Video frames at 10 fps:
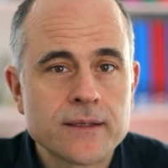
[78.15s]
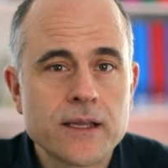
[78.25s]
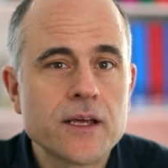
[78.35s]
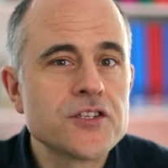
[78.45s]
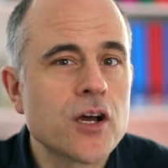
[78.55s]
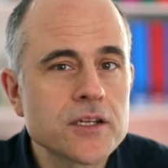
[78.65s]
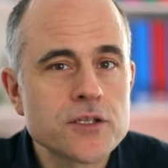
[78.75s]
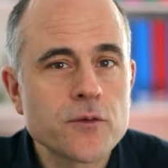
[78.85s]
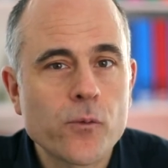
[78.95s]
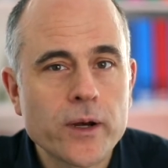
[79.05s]
then their
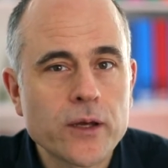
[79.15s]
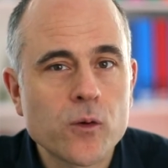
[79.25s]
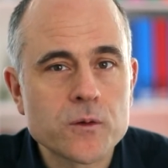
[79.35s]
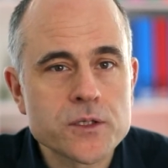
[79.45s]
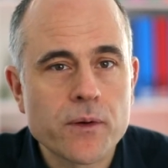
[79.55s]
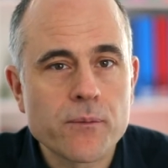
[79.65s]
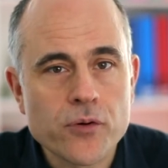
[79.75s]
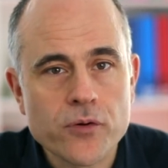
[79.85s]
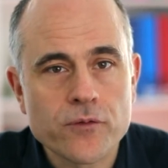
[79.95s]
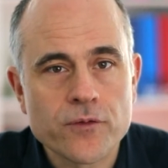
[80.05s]
chances of winning also
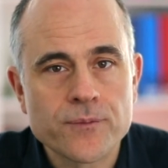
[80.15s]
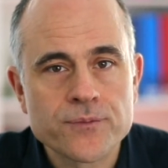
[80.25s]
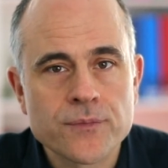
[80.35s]
improve.